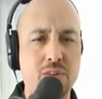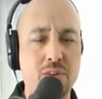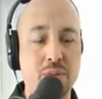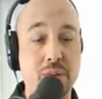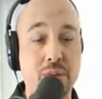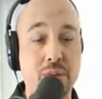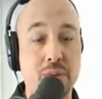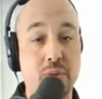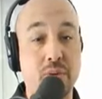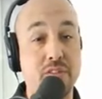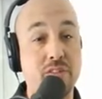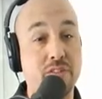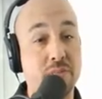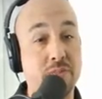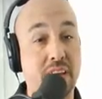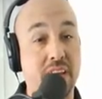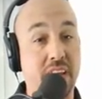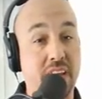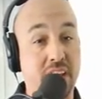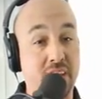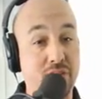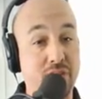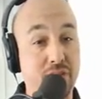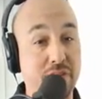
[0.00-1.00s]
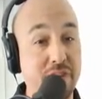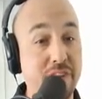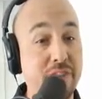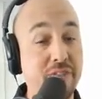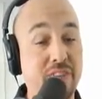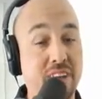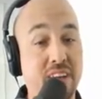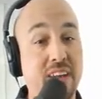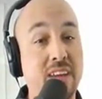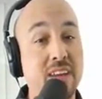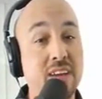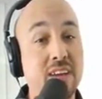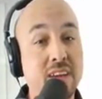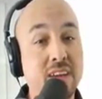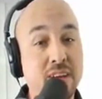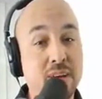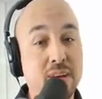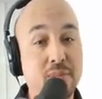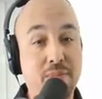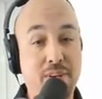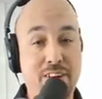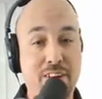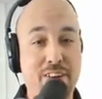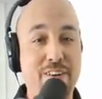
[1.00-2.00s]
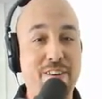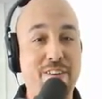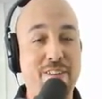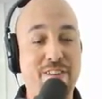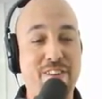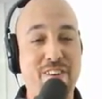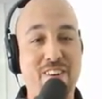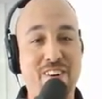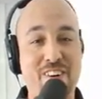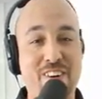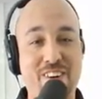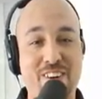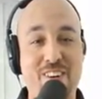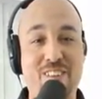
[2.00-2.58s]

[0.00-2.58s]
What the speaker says: Nobody wants to be age 50, but for